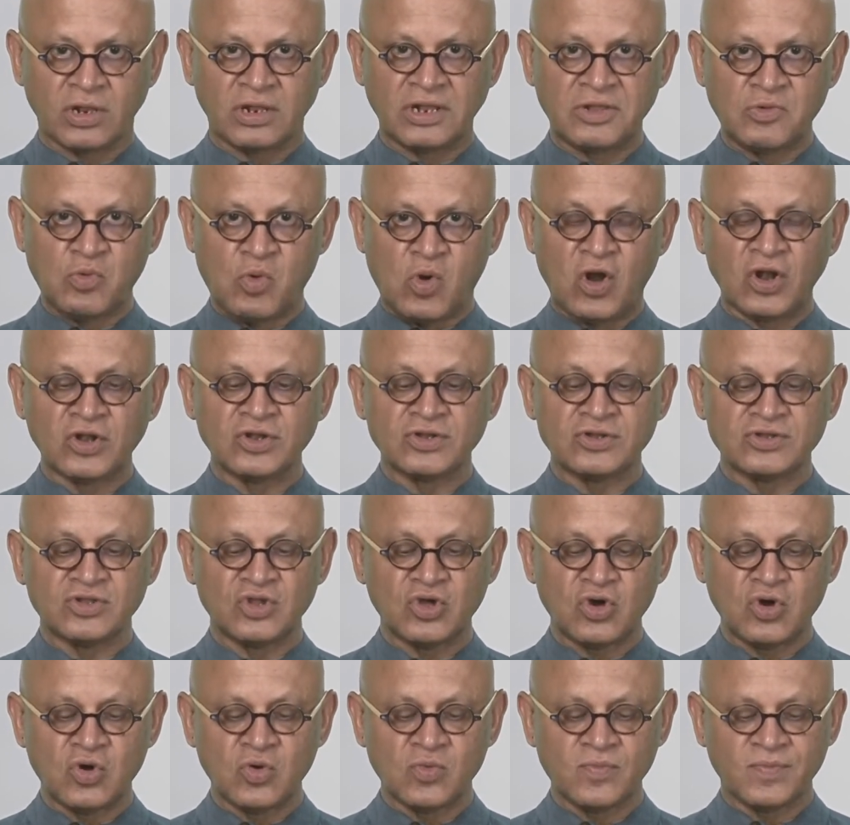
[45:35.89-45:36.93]
You want to
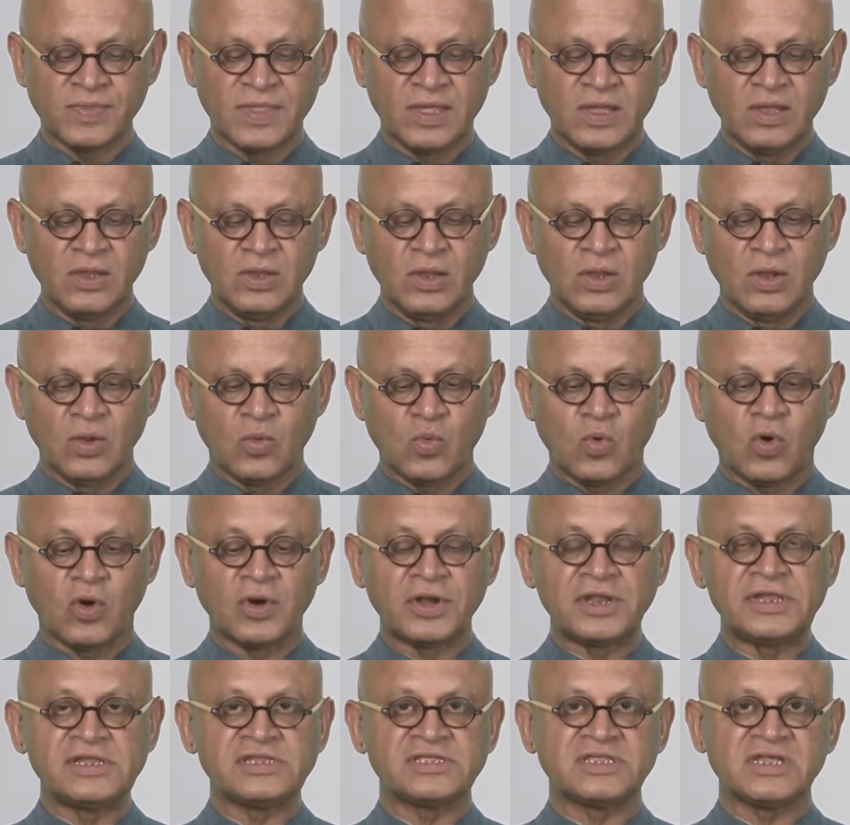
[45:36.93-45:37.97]
know
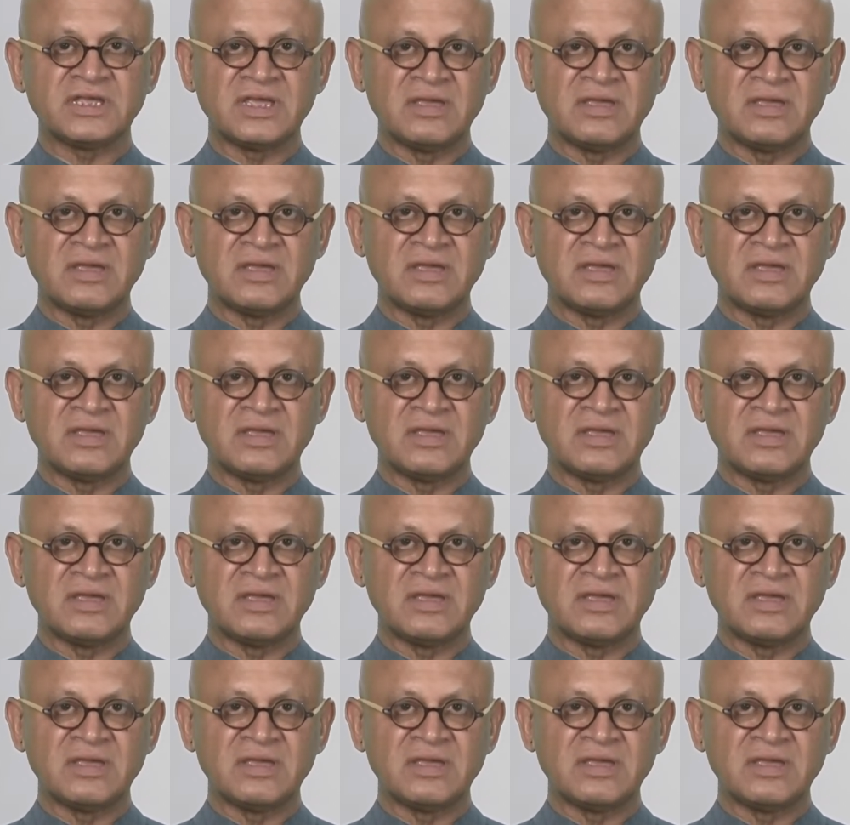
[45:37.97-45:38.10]
what is the